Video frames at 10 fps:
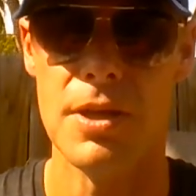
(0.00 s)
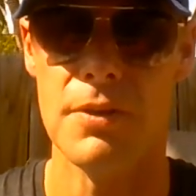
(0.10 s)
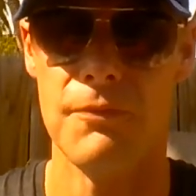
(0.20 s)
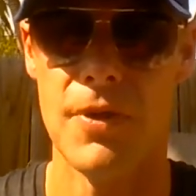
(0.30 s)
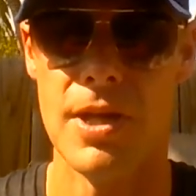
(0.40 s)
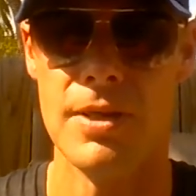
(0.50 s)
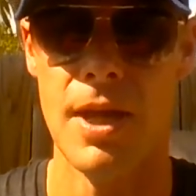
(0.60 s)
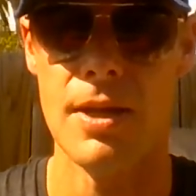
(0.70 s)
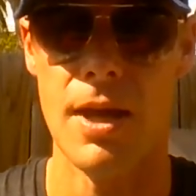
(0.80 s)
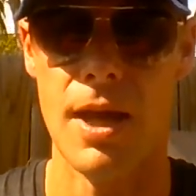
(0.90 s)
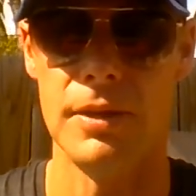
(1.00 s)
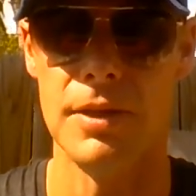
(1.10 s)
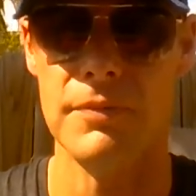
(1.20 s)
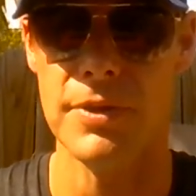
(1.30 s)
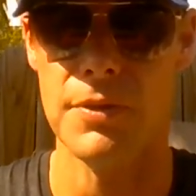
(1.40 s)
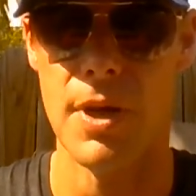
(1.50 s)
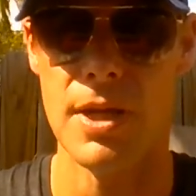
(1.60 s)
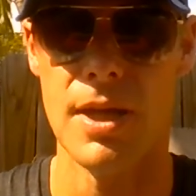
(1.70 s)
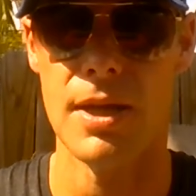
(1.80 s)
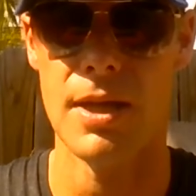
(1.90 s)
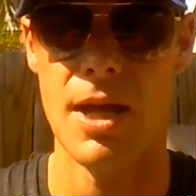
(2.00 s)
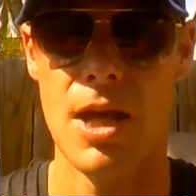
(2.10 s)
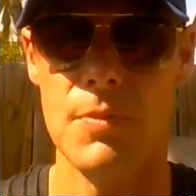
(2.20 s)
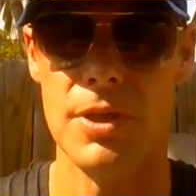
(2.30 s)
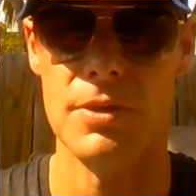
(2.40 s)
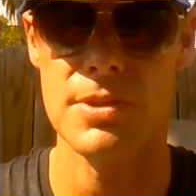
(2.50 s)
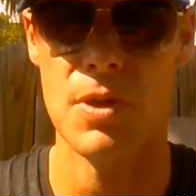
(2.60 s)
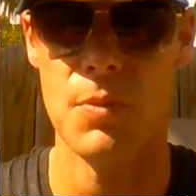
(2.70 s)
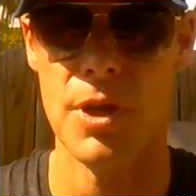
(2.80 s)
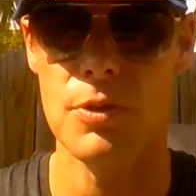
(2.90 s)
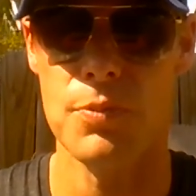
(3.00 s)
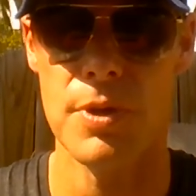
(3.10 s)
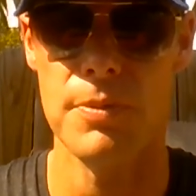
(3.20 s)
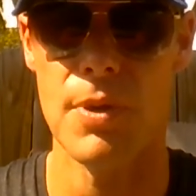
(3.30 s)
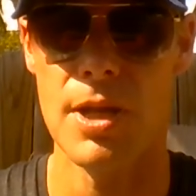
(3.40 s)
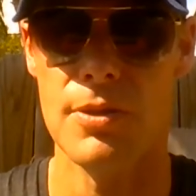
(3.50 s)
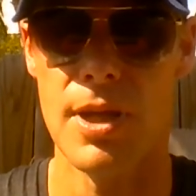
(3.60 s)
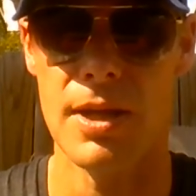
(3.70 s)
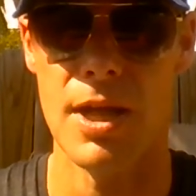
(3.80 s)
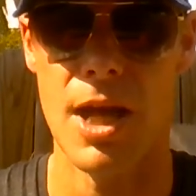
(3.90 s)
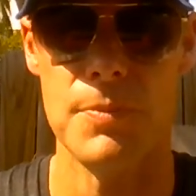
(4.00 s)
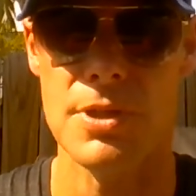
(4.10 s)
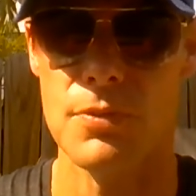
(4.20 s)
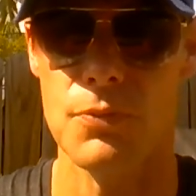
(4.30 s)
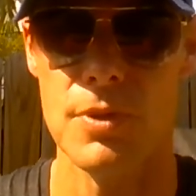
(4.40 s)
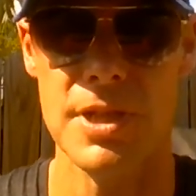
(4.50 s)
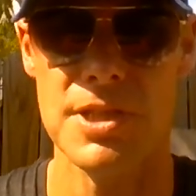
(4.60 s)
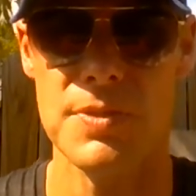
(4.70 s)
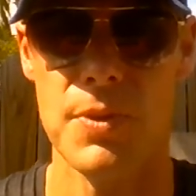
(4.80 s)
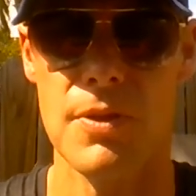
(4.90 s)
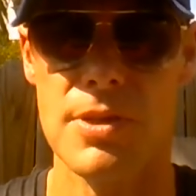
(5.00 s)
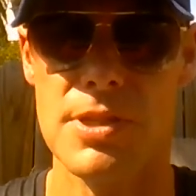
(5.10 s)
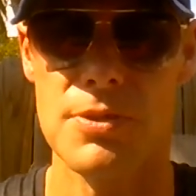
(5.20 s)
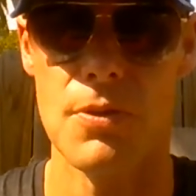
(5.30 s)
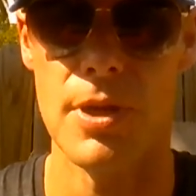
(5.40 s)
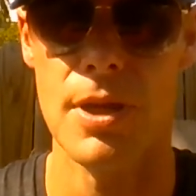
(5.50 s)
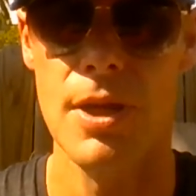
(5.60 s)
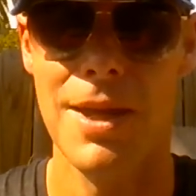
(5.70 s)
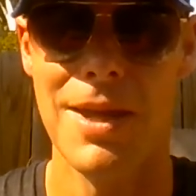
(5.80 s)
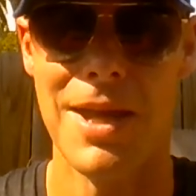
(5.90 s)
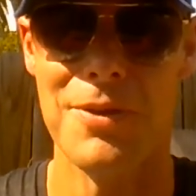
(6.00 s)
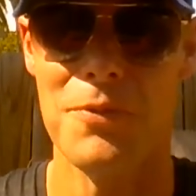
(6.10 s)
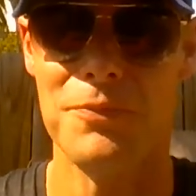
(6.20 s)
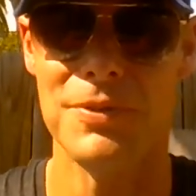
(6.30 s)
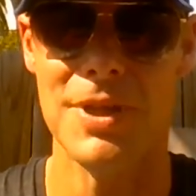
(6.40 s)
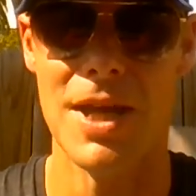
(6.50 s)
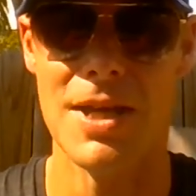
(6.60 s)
You can find that on lovelygrind.com and also on michaelcreevywriter.com. It's a really inspiring story, and hopefully